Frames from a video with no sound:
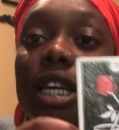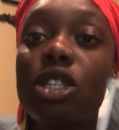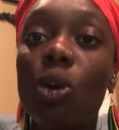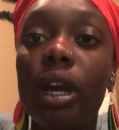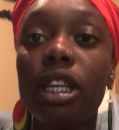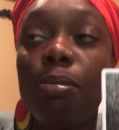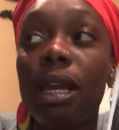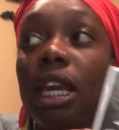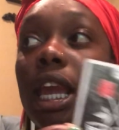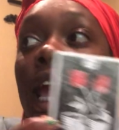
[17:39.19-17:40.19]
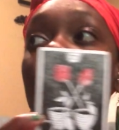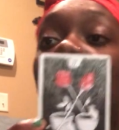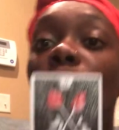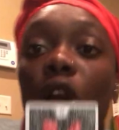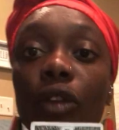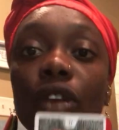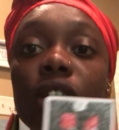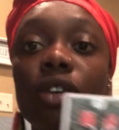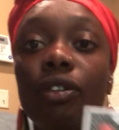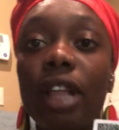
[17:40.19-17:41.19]
is going to be in
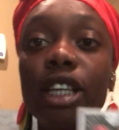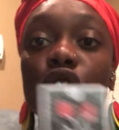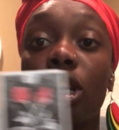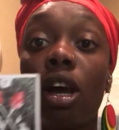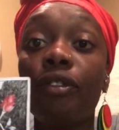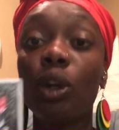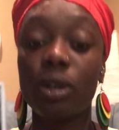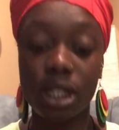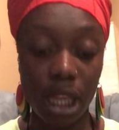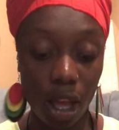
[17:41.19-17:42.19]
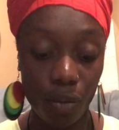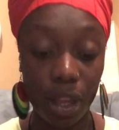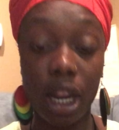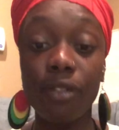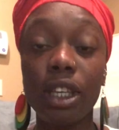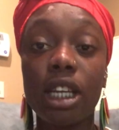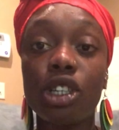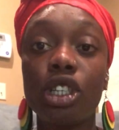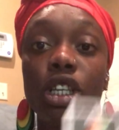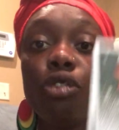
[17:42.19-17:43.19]
perfect reflection of yourself and of the
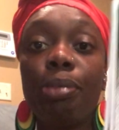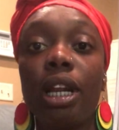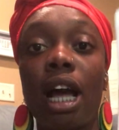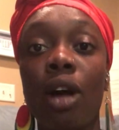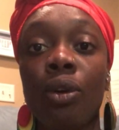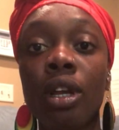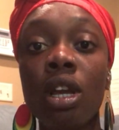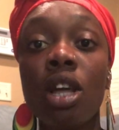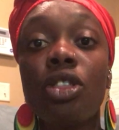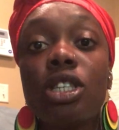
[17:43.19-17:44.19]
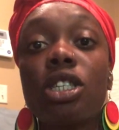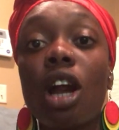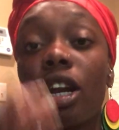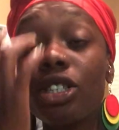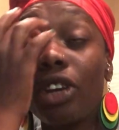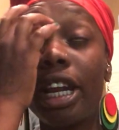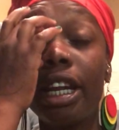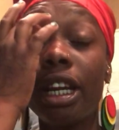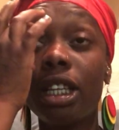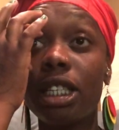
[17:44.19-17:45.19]
energy you've put out. The stars right
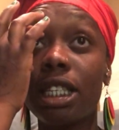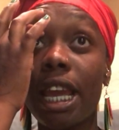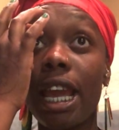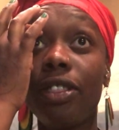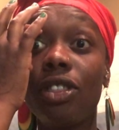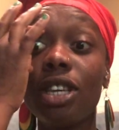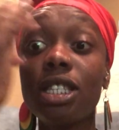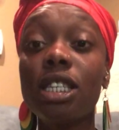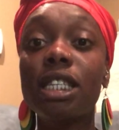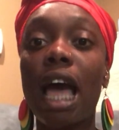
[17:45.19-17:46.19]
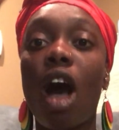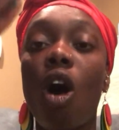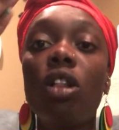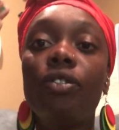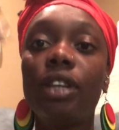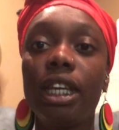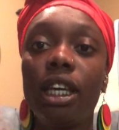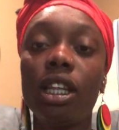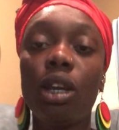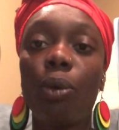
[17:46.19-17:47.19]
here to say, this is all of the
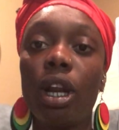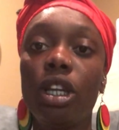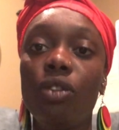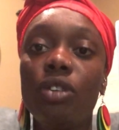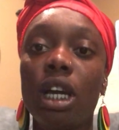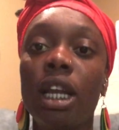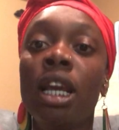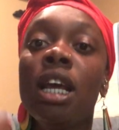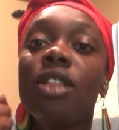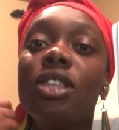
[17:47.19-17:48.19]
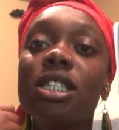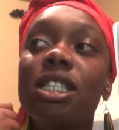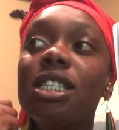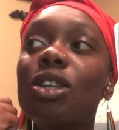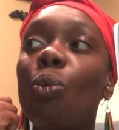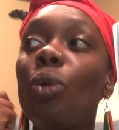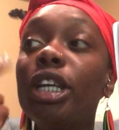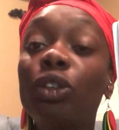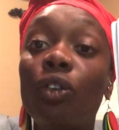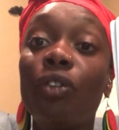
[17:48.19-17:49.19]
healing work you've done. This is
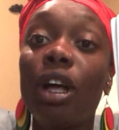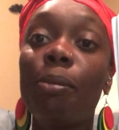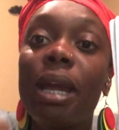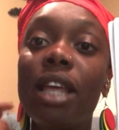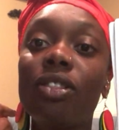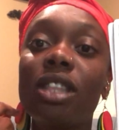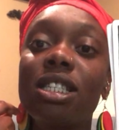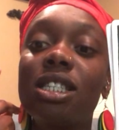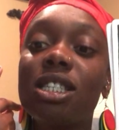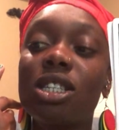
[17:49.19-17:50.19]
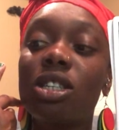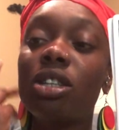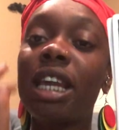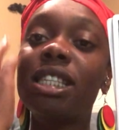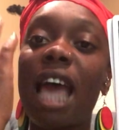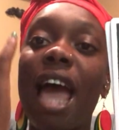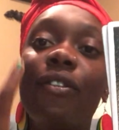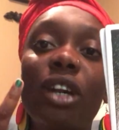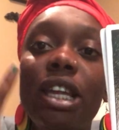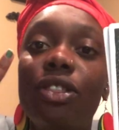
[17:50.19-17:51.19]
wish fulfillment. It's
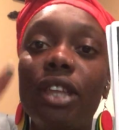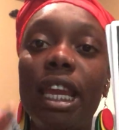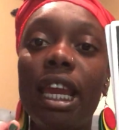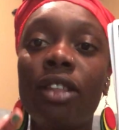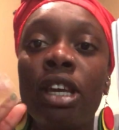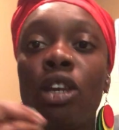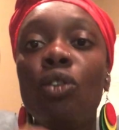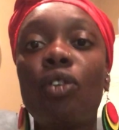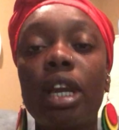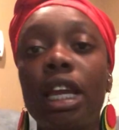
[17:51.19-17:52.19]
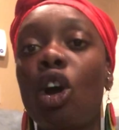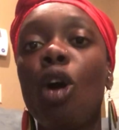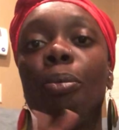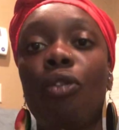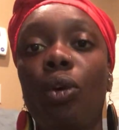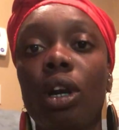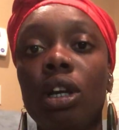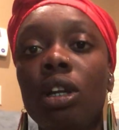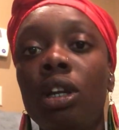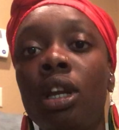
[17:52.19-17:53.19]
everything that you can hope for.